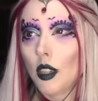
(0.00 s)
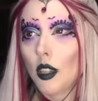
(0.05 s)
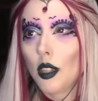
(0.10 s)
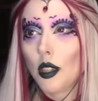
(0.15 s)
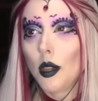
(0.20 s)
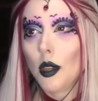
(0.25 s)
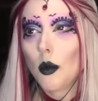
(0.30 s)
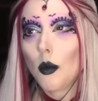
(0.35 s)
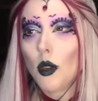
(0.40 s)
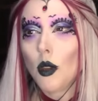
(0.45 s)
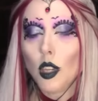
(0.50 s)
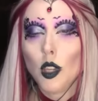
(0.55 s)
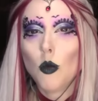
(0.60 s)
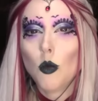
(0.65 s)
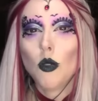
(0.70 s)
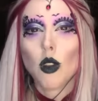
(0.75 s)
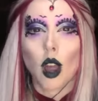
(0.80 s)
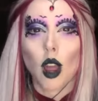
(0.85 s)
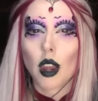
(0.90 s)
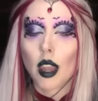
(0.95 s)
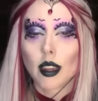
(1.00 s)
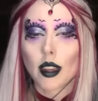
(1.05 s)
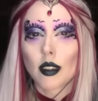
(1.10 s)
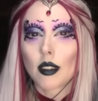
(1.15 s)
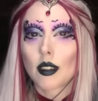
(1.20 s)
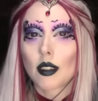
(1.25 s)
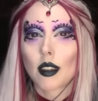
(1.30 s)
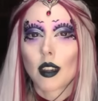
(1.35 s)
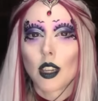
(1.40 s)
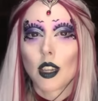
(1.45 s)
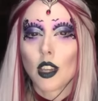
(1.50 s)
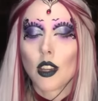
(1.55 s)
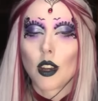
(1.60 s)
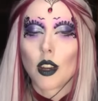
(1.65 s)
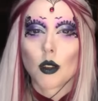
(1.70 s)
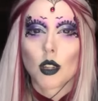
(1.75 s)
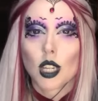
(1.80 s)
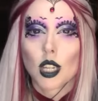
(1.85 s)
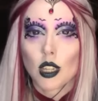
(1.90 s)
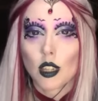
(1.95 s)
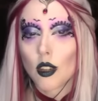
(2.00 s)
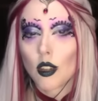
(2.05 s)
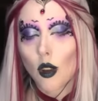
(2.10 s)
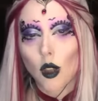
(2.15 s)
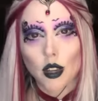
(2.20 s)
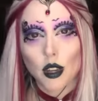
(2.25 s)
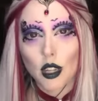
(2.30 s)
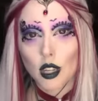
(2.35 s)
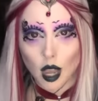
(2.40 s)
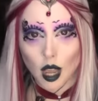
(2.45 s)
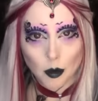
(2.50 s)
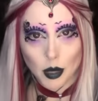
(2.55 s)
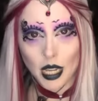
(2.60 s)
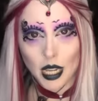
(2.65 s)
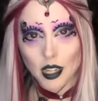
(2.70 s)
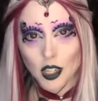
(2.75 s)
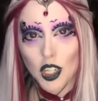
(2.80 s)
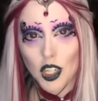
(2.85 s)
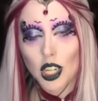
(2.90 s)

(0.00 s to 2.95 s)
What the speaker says: you know, like, you know, she's not a dummy.